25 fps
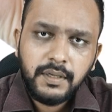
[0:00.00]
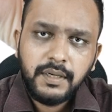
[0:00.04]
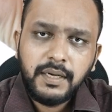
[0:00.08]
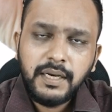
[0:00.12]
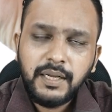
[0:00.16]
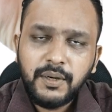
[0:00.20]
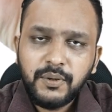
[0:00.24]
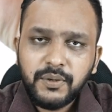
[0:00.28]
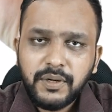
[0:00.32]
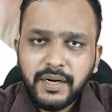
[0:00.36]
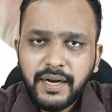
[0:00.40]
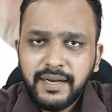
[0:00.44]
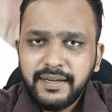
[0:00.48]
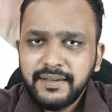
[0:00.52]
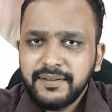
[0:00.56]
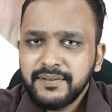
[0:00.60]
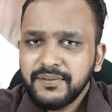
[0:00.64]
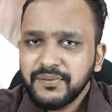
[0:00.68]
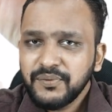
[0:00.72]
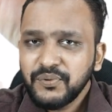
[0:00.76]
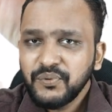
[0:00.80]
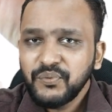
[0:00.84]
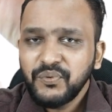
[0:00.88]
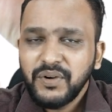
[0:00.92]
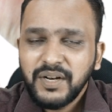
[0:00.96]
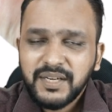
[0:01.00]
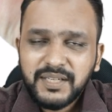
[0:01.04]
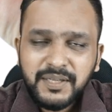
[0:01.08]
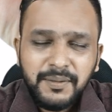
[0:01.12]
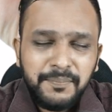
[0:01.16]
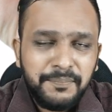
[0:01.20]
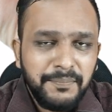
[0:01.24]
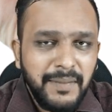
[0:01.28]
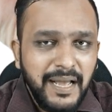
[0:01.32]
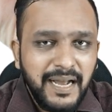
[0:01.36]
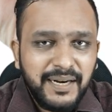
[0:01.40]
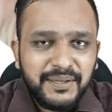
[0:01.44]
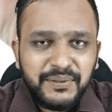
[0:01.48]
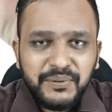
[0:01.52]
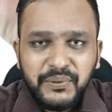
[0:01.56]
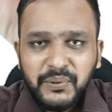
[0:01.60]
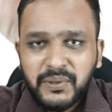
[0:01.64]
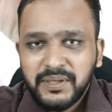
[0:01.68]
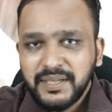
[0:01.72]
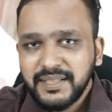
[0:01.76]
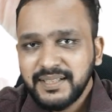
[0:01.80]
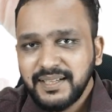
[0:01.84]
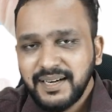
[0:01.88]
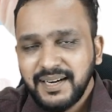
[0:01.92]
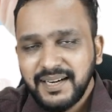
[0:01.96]
Hello guys, welcome back to
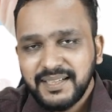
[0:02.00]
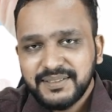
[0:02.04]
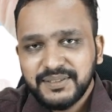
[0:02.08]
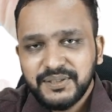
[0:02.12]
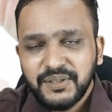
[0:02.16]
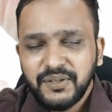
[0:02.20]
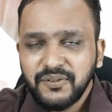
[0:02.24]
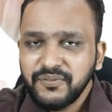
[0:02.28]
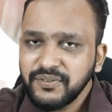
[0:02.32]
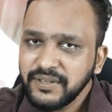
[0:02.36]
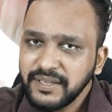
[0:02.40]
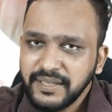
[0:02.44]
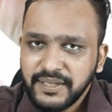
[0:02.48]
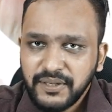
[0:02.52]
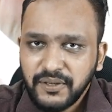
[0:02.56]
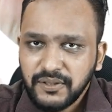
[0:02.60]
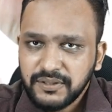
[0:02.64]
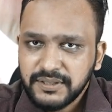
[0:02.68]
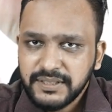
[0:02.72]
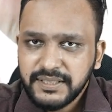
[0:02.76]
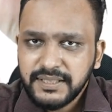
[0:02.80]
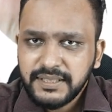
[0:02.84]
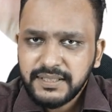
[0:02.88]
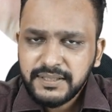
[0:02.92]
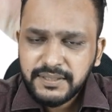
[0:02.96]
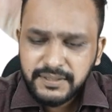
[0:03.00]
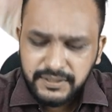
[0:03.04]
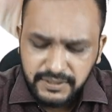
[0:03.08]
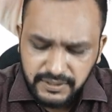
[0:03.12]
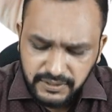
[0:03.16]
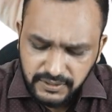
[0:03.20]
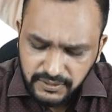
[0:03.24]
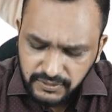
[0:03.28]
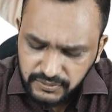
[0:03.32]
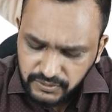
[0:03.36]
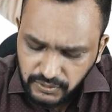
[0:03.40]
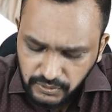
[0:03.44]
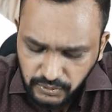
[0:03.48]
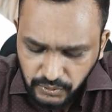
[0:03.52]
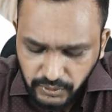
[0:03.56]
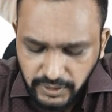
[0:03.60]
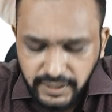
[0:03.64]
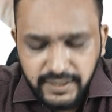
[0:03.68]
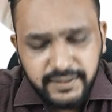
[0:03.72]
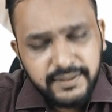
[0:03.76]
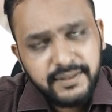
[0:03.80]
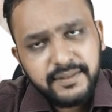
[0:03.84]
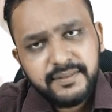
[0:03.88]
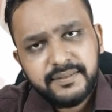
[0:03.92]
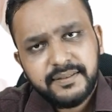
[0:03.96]
another lecture of radiology. So today
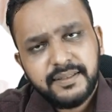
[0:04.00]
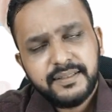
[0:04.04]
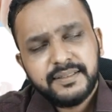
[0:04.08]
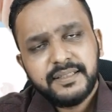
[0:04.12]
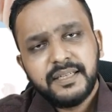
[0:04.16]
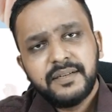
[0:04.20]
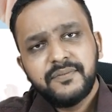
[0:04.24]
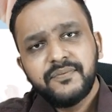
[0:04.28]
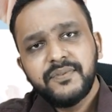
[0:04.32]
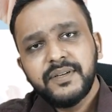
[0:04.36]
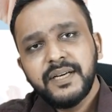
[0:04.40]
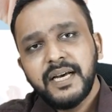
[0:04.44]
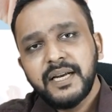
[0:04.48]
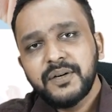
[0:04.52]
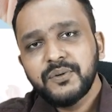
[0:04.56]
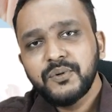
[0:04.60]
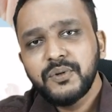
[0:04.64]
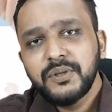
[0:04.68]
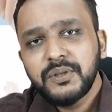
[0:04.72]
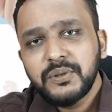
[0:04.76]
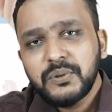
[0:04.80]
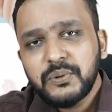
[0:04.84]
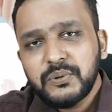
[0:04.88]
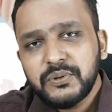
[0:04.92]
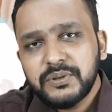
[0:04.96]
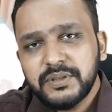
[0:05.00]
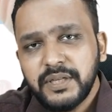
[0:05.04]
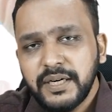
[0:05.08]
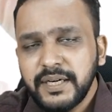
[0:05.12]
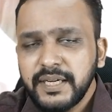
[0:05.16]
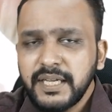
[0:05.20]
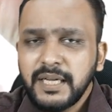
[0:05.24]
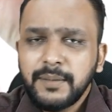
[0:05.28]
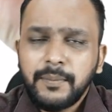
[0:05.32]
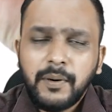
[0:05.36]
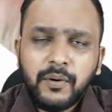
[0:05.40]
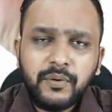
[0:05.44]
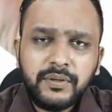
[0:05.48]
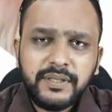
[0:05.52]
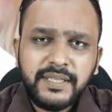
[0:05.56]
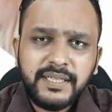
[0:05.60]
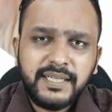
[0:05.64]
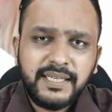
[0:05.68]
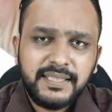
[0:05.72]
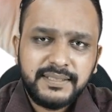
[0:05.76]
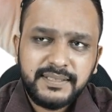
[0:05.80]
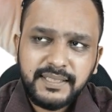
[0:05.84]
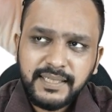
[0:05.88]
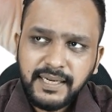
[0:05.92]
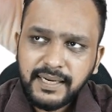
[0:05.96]
in this session we are going to study about the
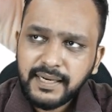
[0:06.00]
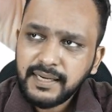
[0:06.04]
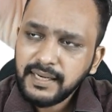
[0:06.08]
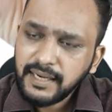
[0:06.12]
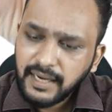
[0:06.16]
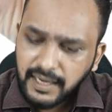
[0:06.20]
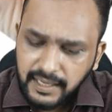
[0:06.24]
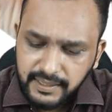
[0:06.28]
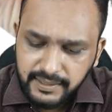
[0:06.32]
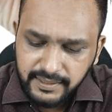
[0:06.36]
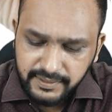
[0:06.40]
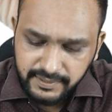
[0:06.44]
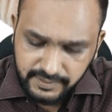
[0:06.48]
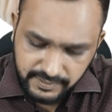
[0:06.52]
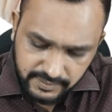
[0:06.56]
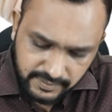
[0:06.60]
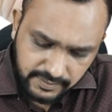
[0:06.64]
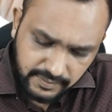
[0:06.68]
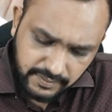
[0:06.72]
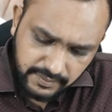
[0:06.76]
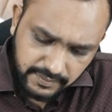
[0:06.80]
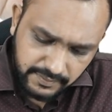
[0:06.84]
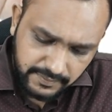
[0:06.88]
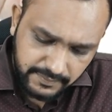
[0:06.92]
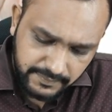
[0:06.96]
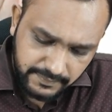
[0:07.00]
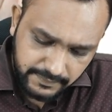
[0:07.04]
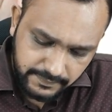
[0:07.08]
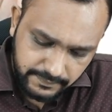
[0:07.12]
congenital heart diseases.